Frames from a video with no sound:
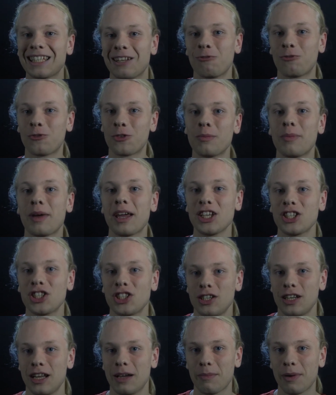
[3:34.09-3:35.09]

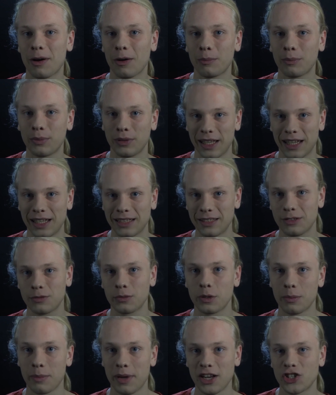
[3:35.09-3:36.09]
information about places
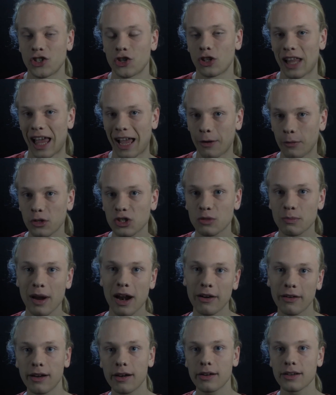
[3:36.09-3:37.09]
with major language
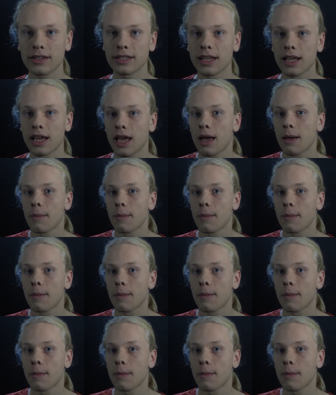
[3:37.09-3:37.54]
barriers,